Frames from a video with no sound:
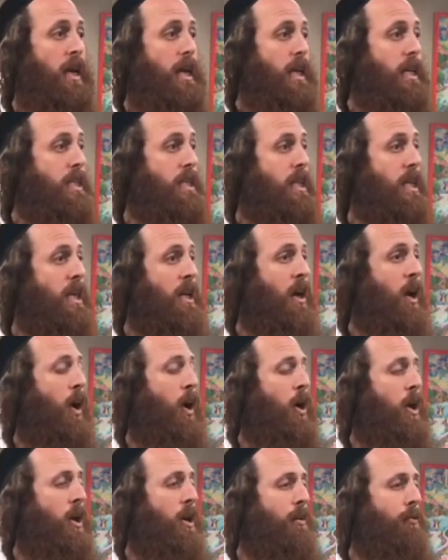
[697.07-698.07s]
is here
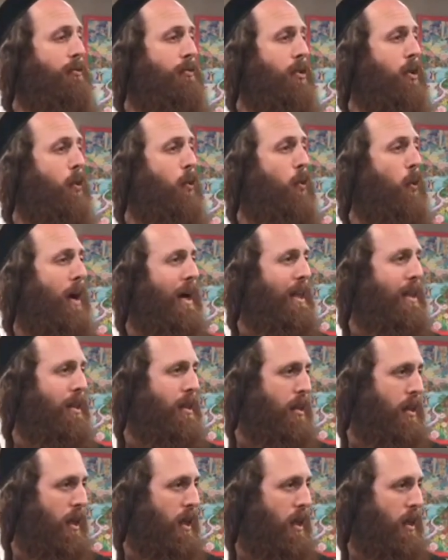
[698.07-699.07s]
only for
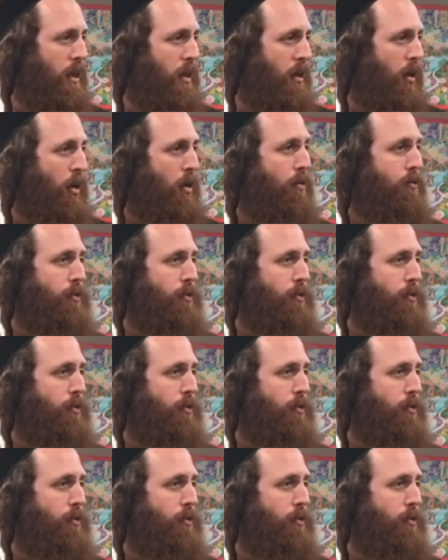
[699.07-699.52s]
one thing